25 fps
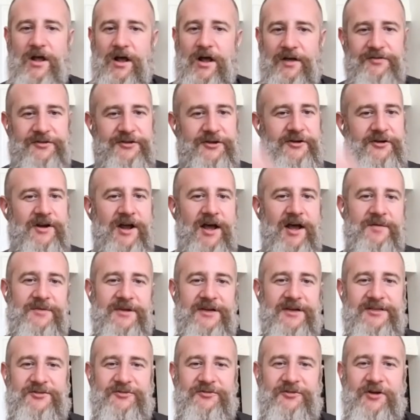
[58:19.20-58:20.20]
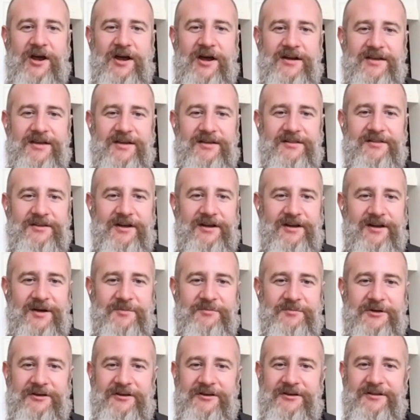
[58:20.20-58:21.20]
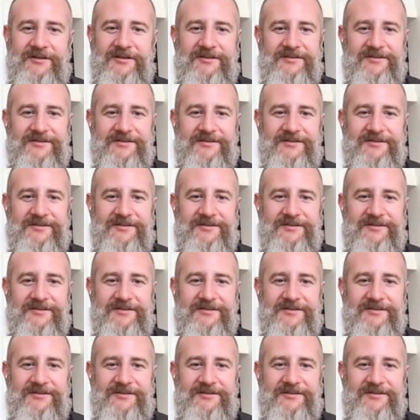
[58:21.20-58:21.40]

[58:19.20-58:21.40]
Dude, it's Friday. Like, I'm good.